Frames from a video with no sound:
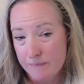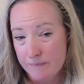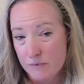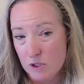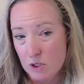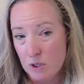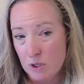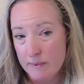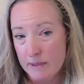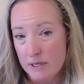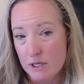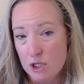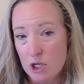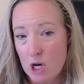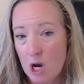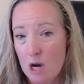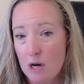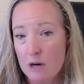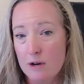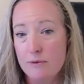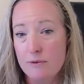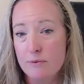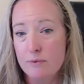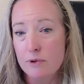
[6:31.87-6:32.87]
So I'm going to
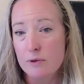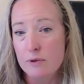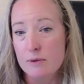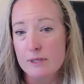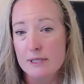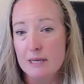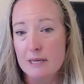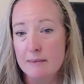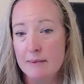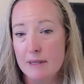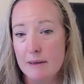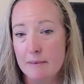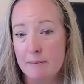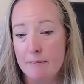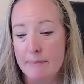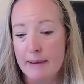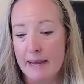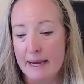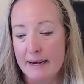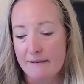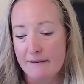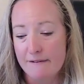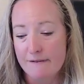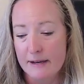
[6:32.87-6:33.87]
talk through some of the
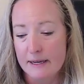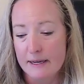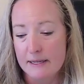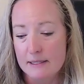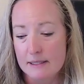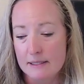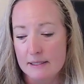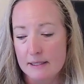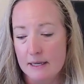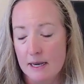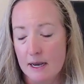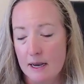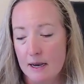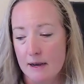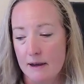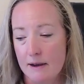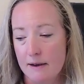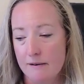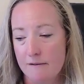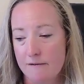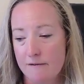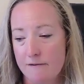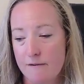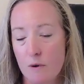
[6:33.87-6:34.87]
benefits
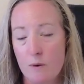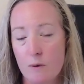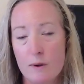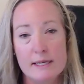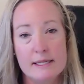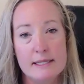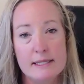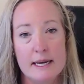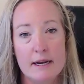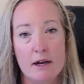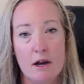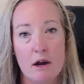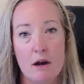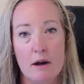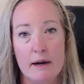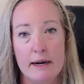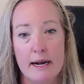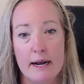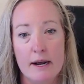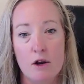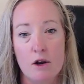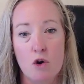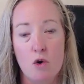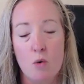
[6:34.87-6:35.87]
of focusing on
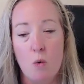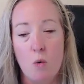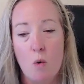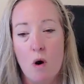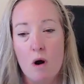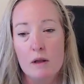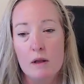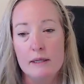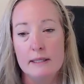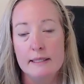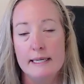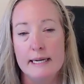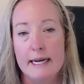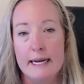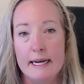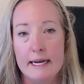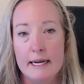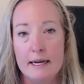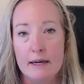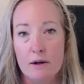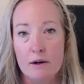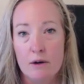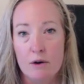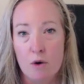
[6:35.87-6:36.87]
a
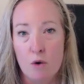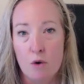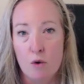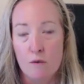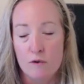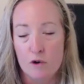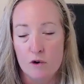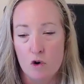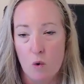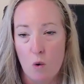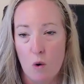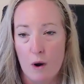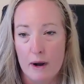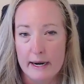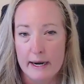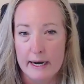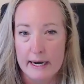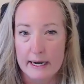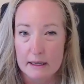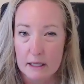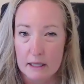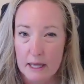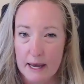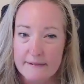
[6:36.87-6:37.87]
quality over
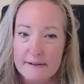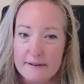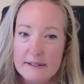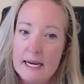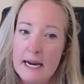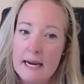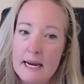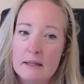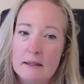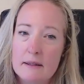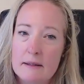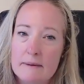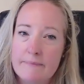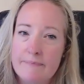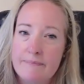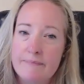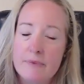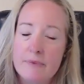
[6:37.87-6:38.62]
quantity lifestyle